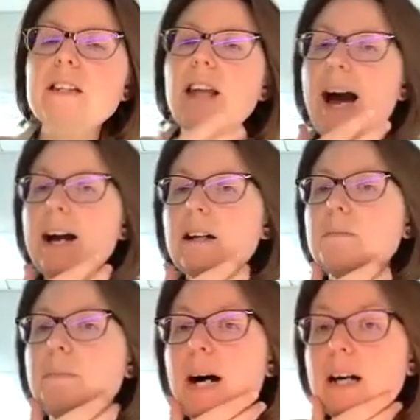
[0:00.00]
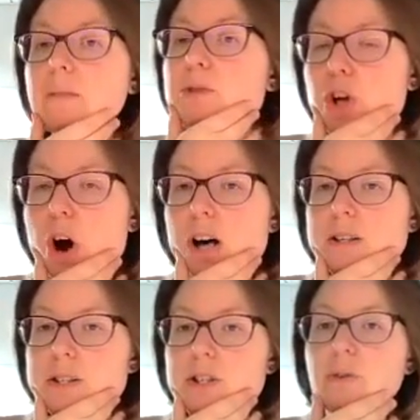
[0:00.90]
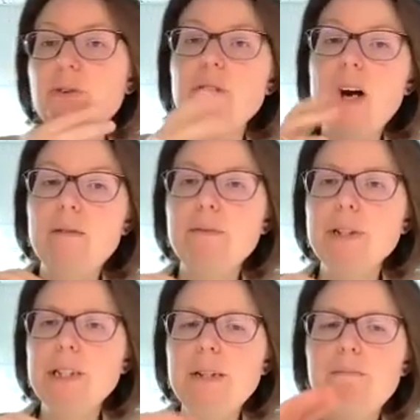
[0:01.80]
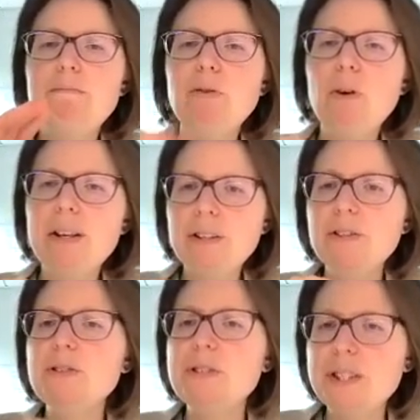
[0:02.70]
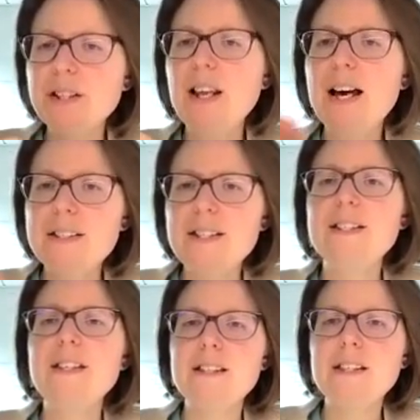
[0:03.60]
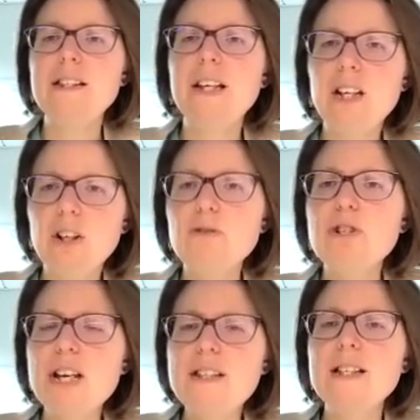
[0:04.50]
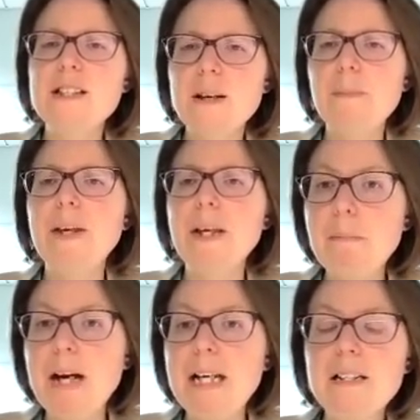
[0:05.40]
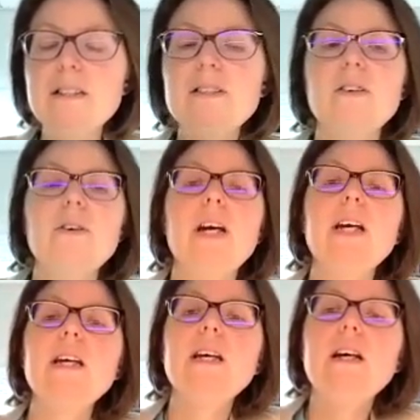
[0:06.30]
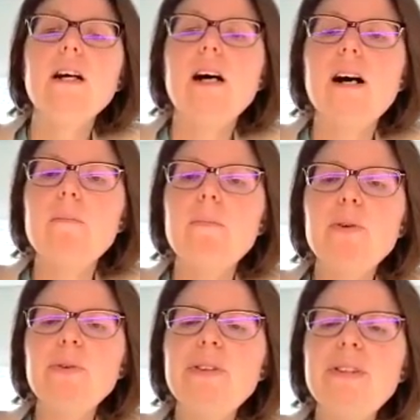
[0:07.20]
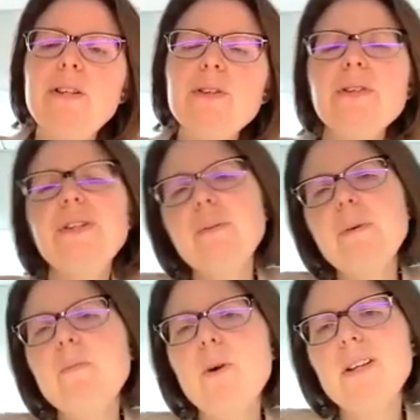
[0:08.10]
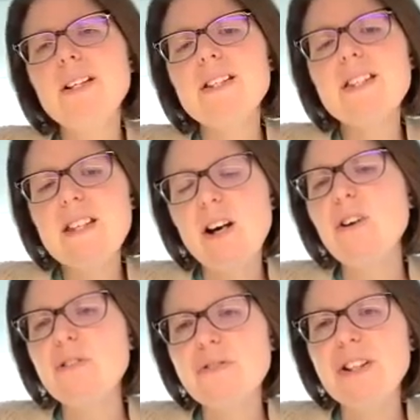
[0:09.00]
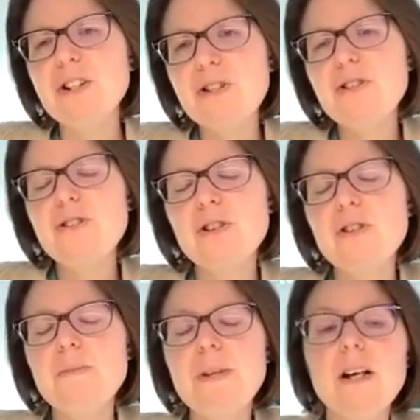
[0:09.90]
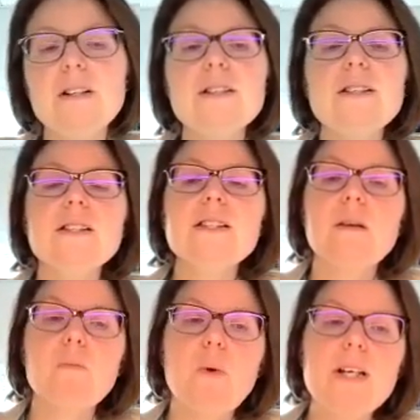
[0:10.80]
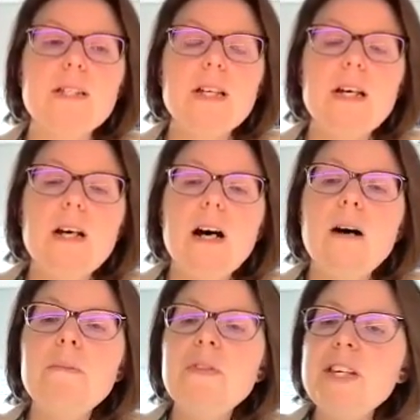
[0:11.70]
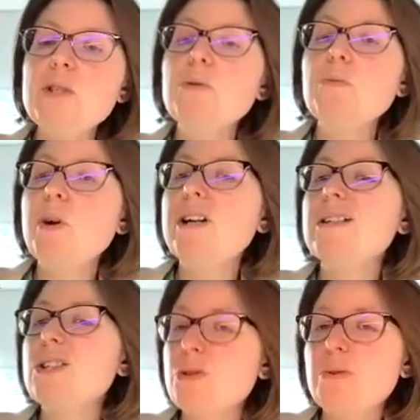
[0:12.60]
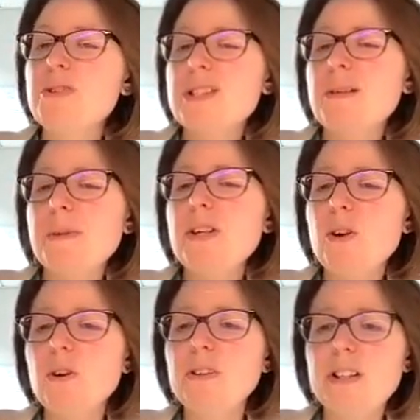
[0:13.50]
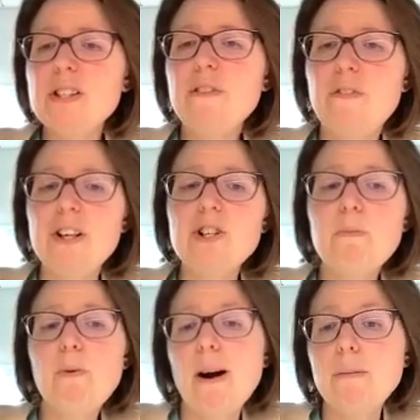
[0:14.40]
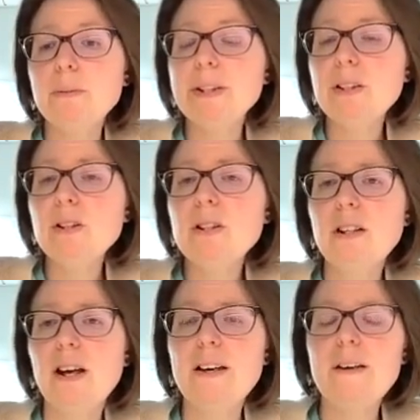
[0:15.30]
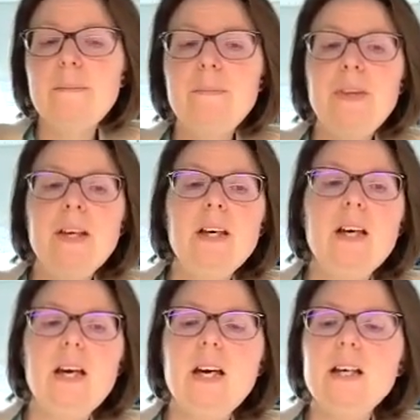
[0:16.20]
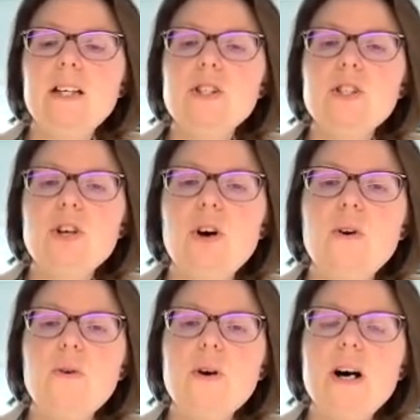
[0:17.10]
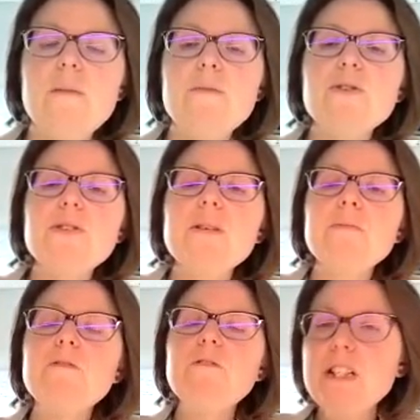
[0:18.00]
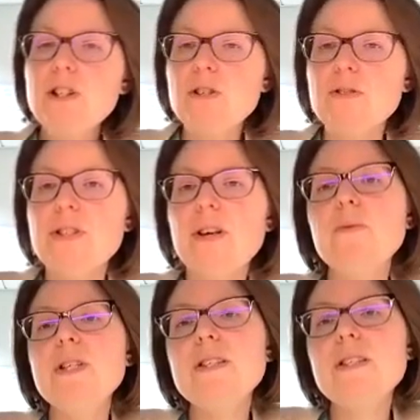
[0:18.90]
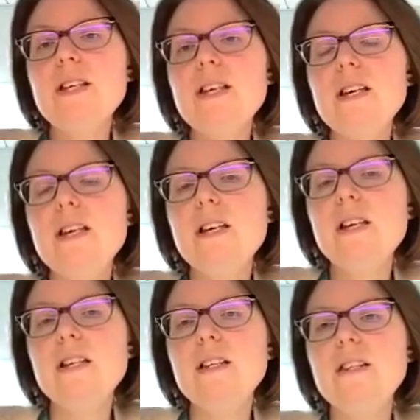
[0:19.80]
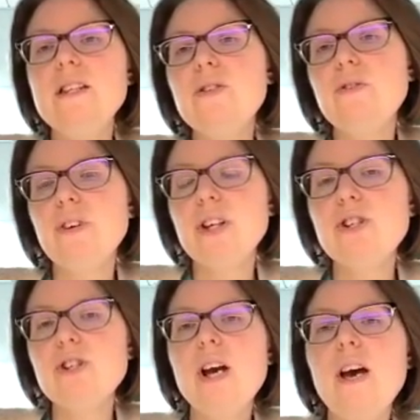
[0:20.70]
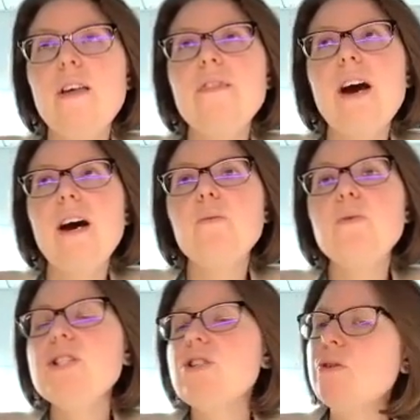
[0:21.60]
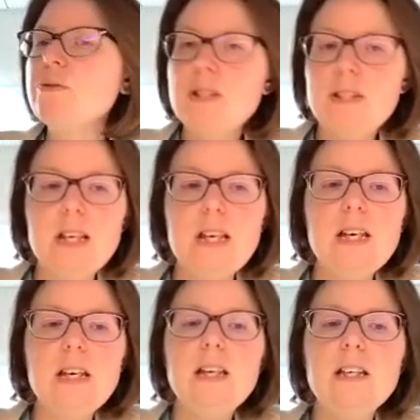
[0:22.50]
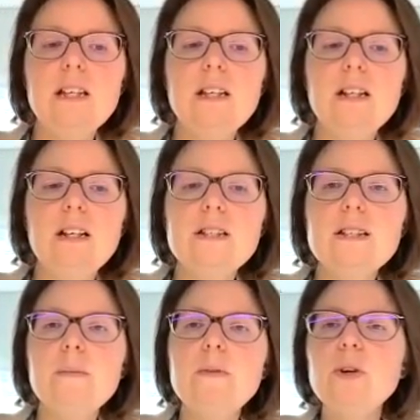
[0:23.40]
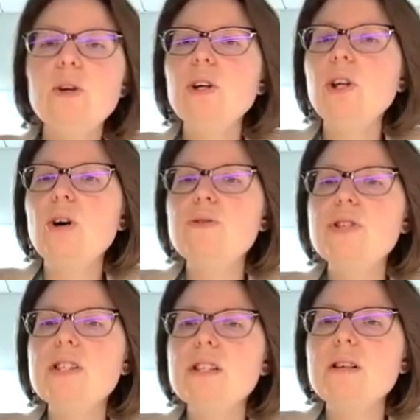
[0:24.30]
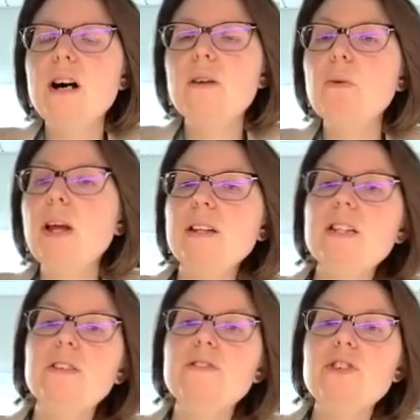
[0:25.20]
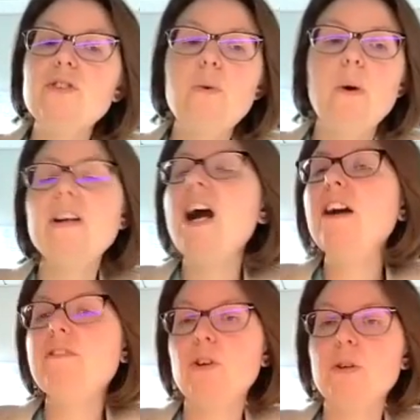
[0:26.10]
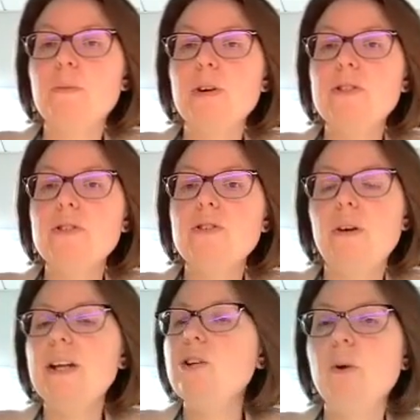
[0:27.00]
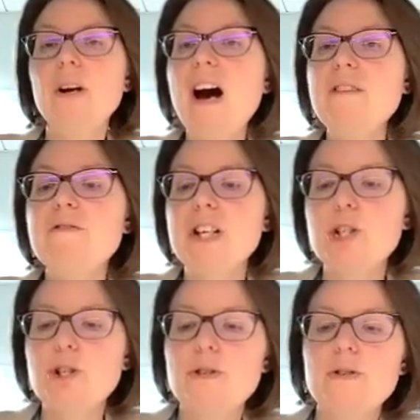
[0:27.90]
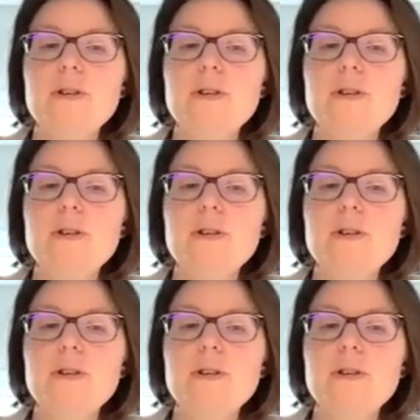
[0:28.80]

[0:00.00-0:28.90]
lack bottom jaws, so they're not really predators in the classic sense that they can go chasing something and bite it. Okay. They look a little bit more like sucker fish, to be honest, in some ways. But these were what sort of some of the earliest fish probably looked like. And so there's some features that we see in these fish that we don't see in some of their close relatives who are not vertebrates, all right, who are not fish.